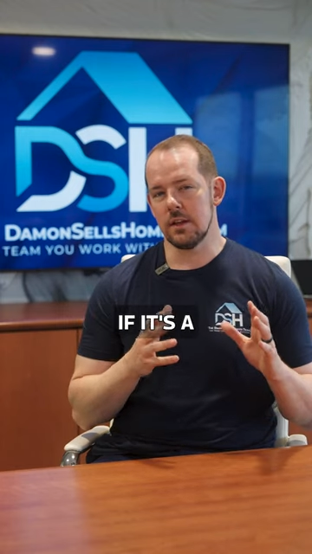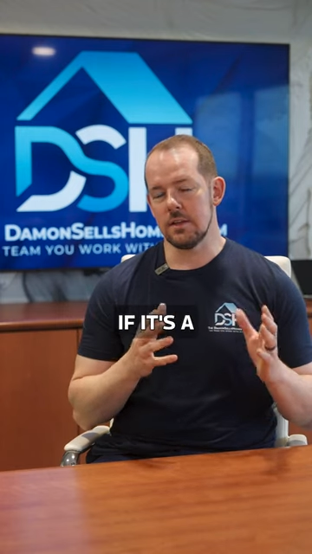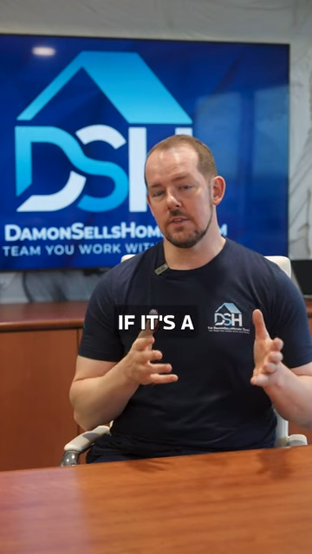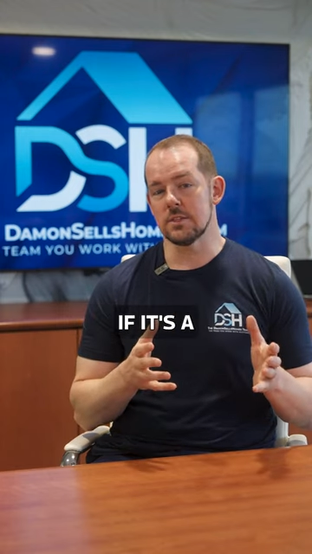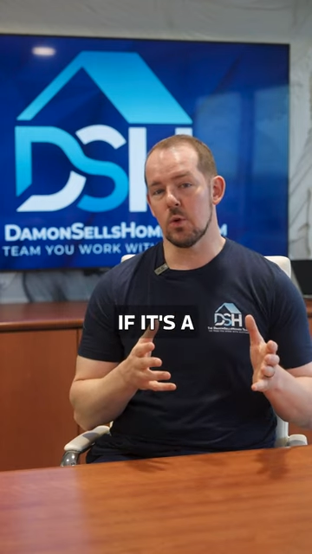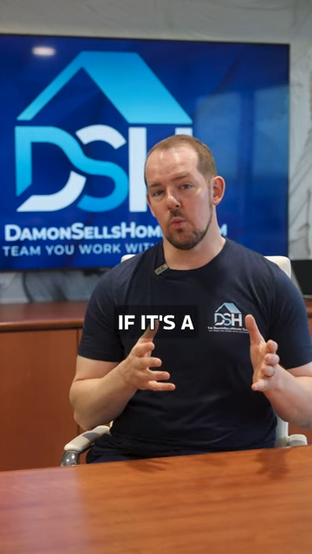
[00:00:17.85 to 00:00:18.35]

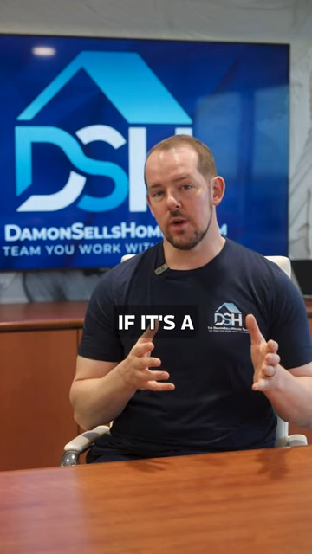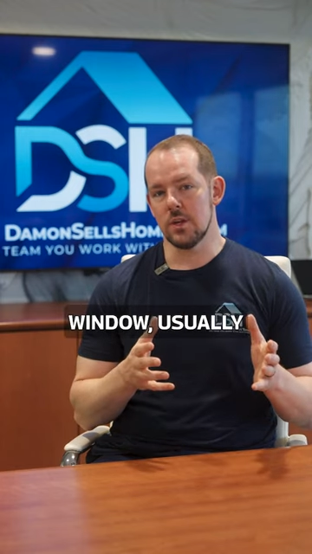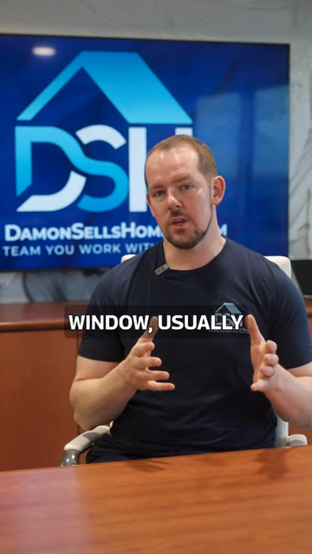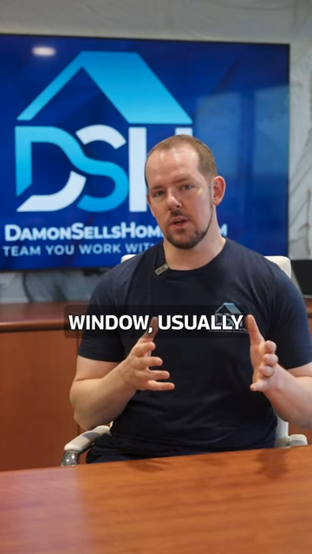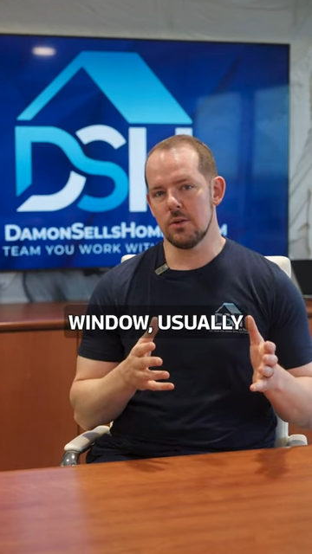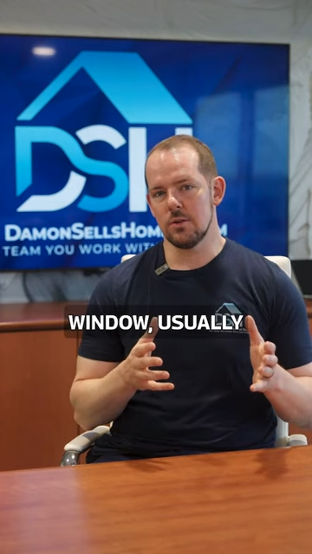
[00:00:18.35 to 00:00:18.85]
if it's a
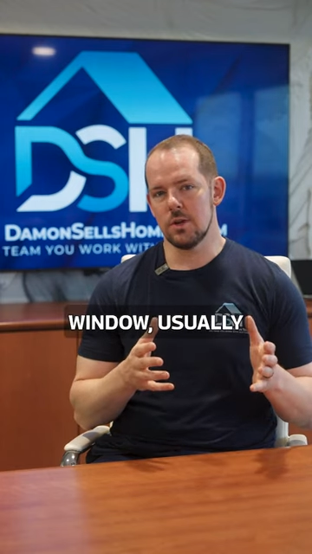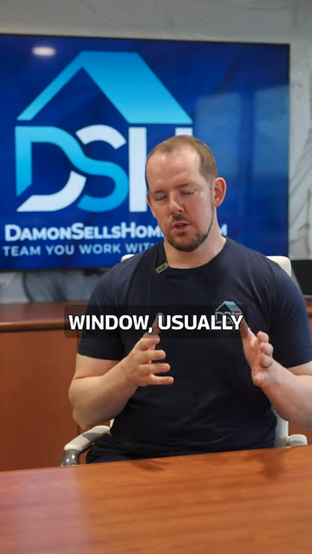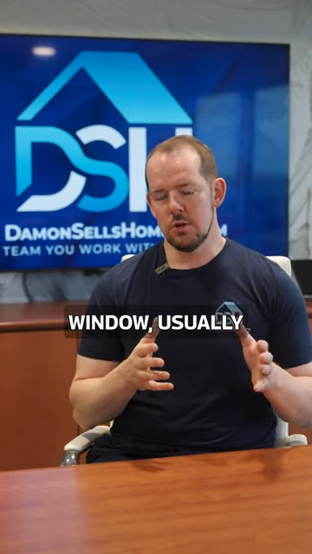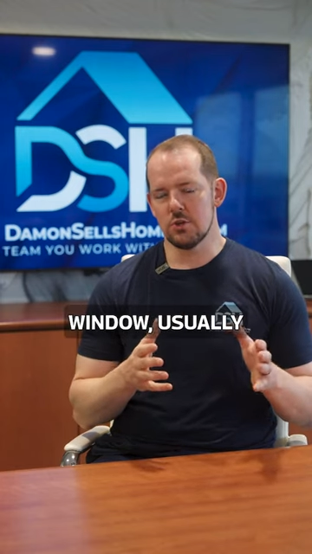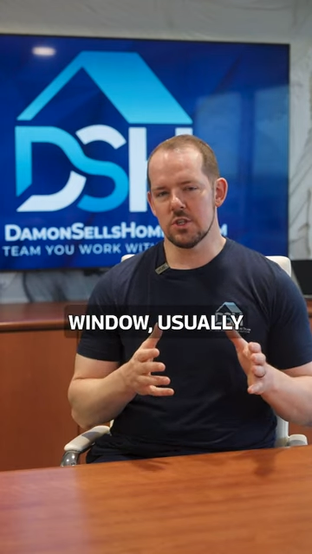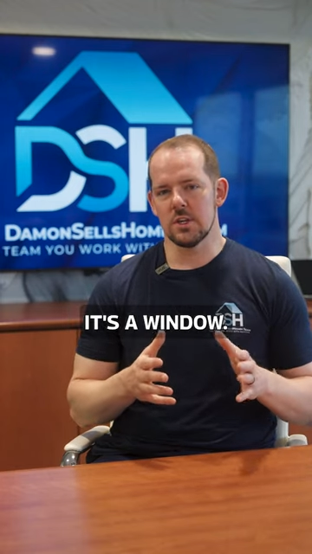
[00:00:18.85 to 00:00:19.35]
window,
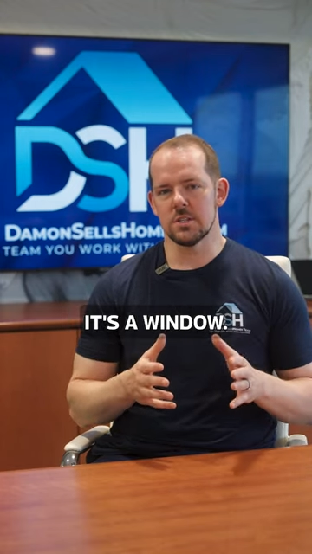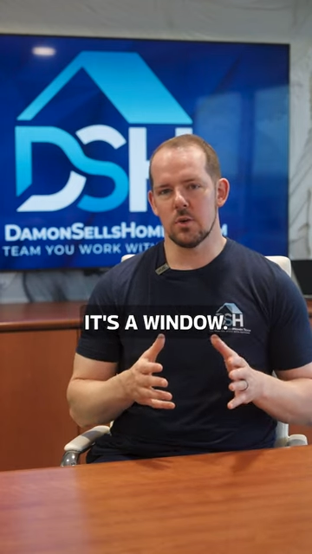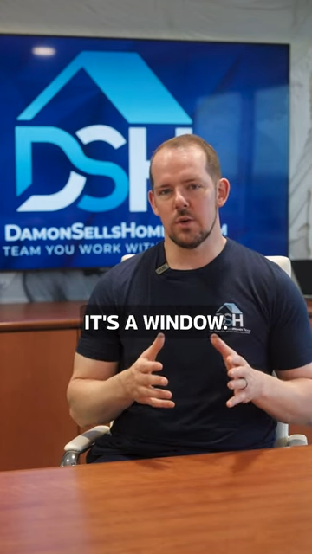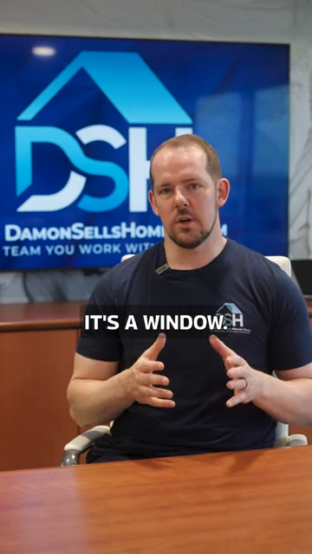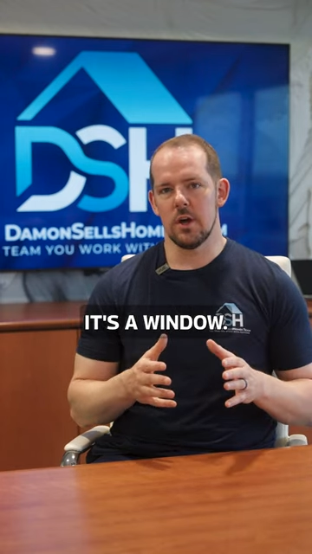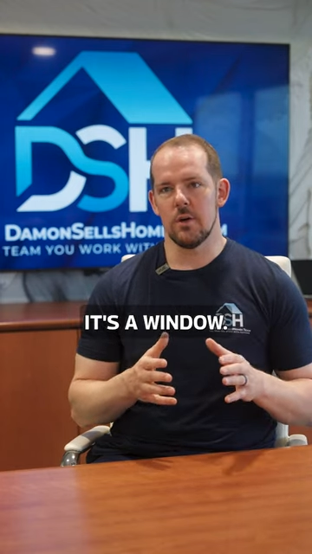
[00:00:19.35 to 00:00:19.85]
usually it's a
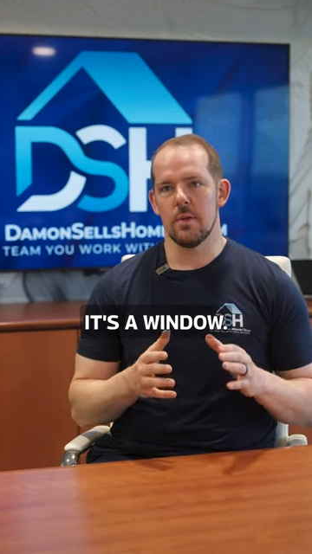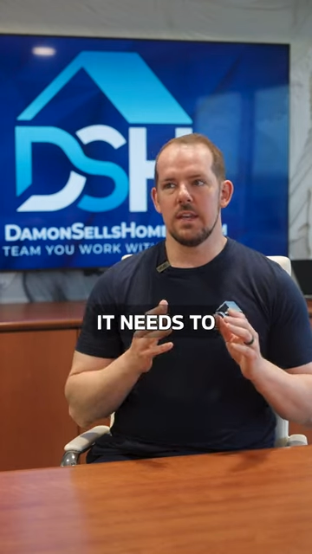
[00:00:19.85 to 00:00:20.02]
window,